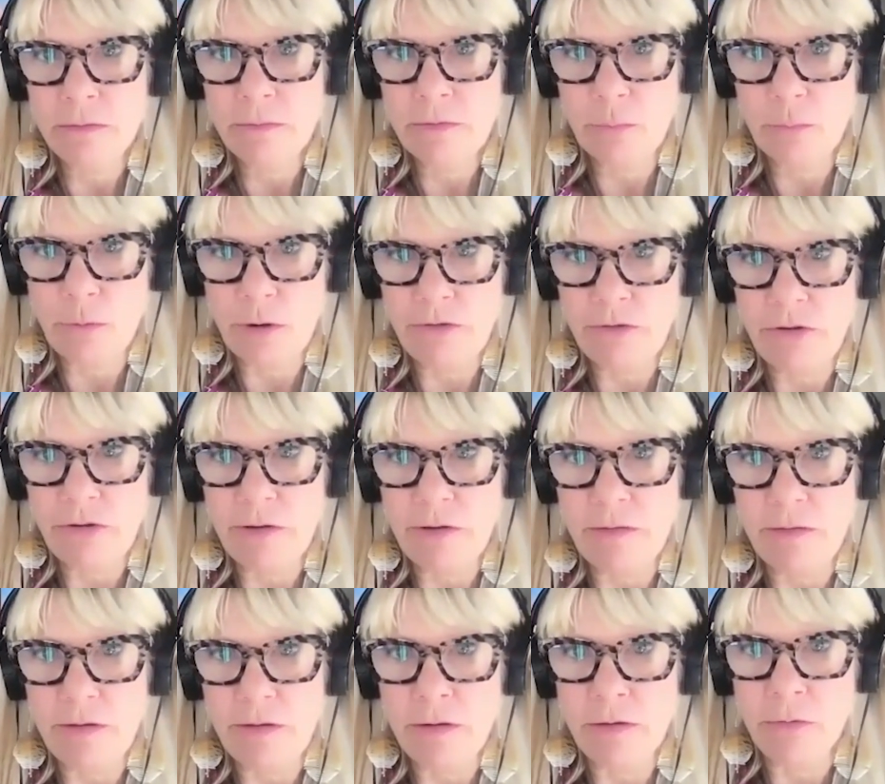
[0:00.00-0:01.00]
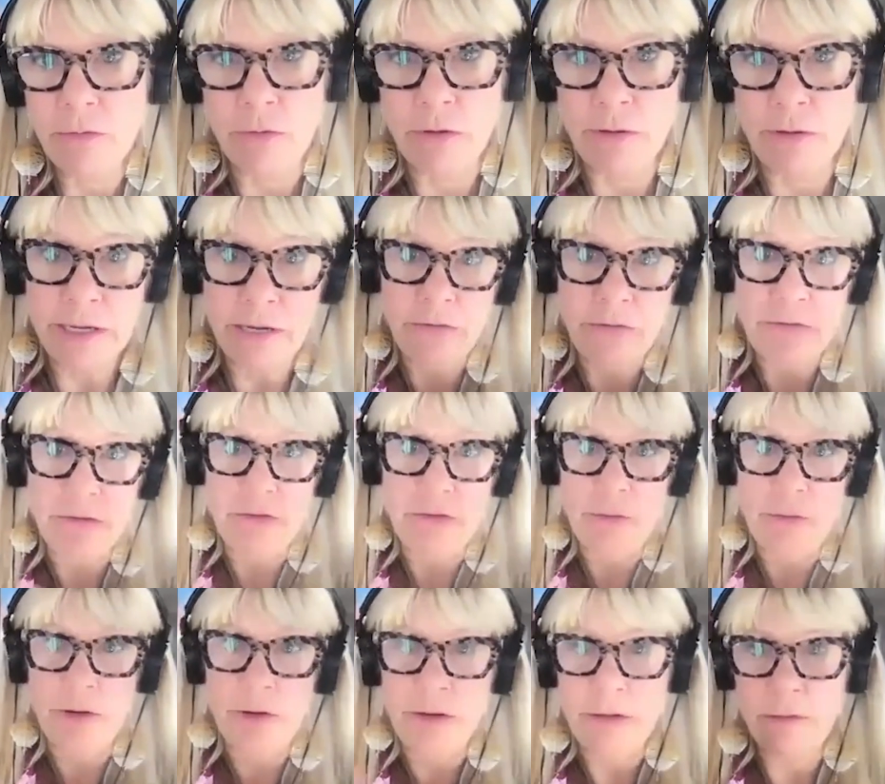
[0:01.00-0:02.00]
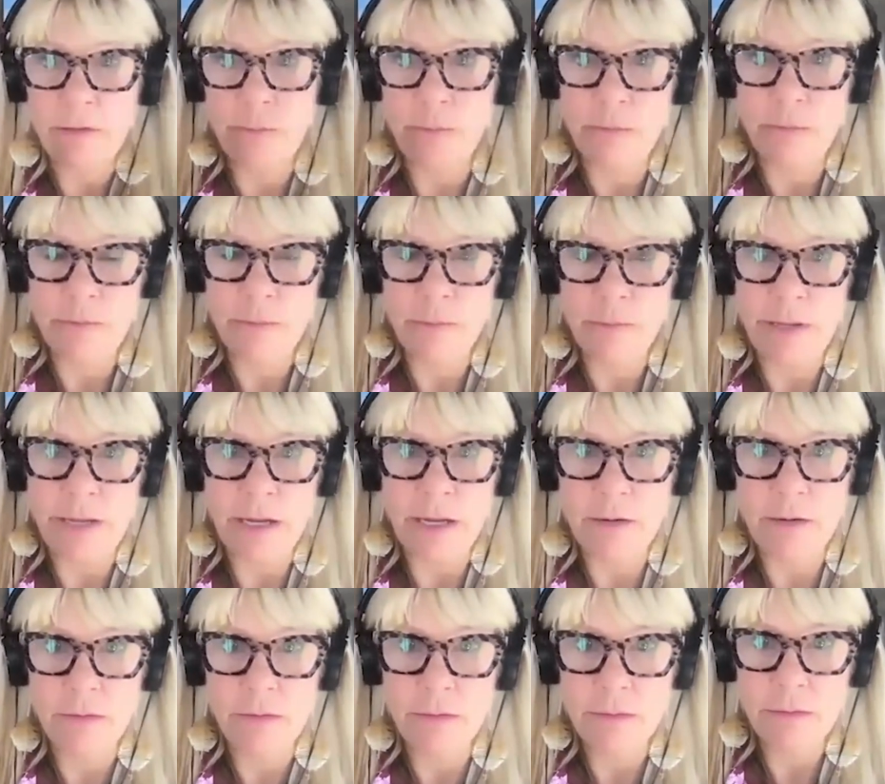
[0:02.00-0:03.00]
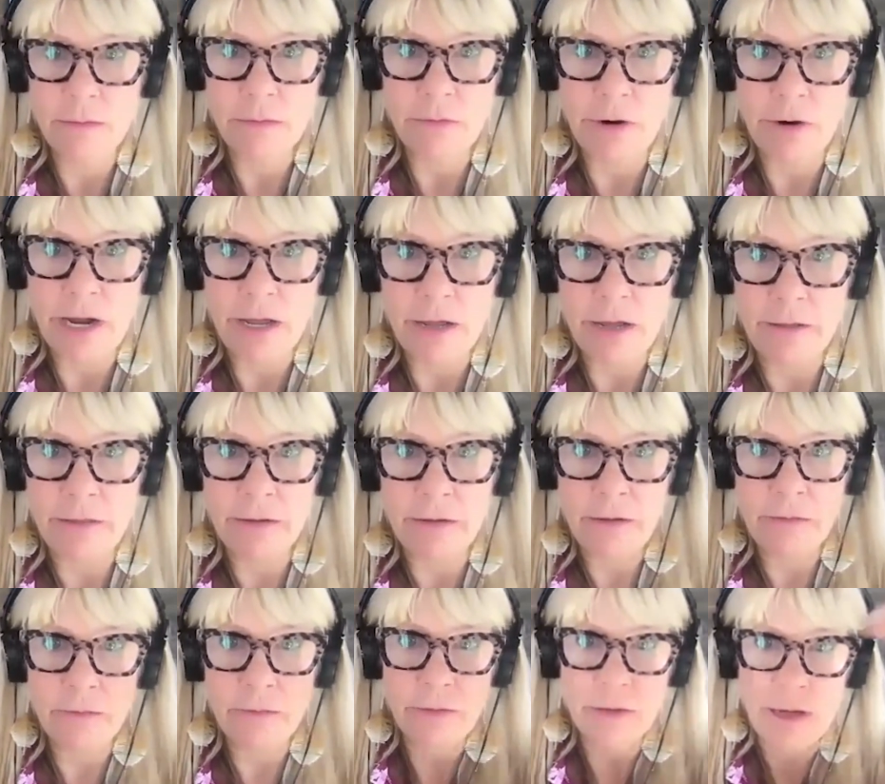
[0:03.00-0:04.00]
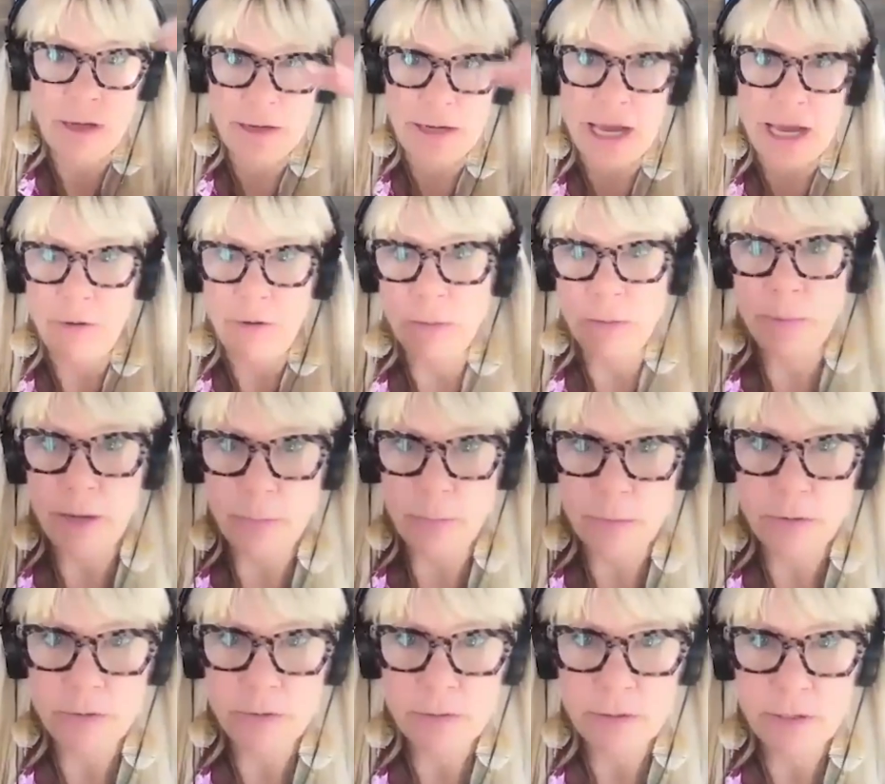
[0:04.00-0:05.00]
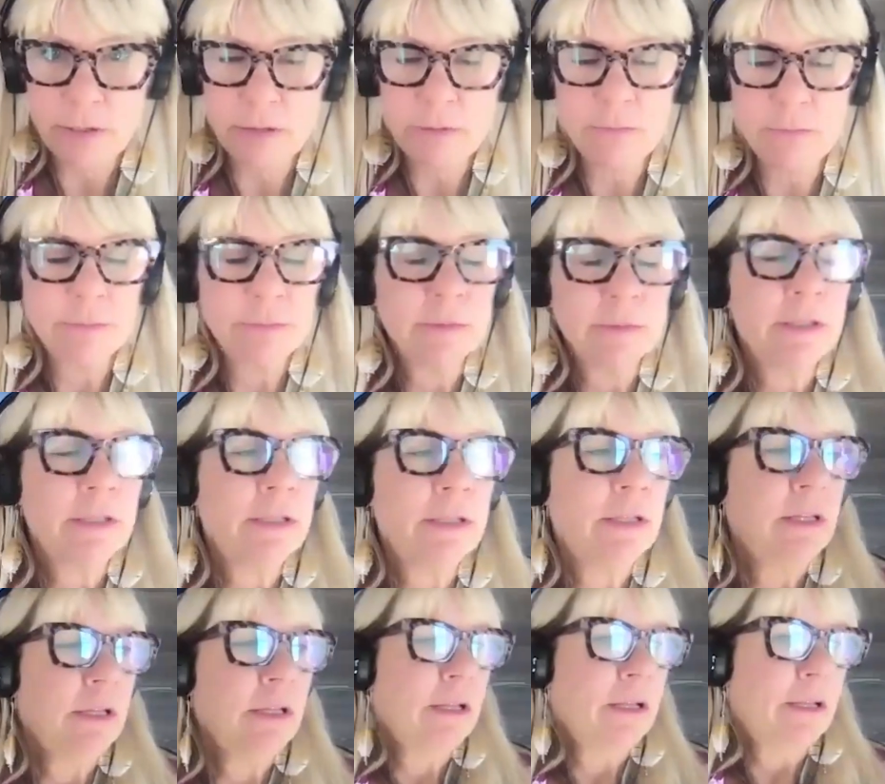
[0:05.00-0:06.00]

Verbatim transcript: spreadsheets and well, he used to do it uh, big gra- uh, oh, uh, the accounting paper, you know. Mm-hmm.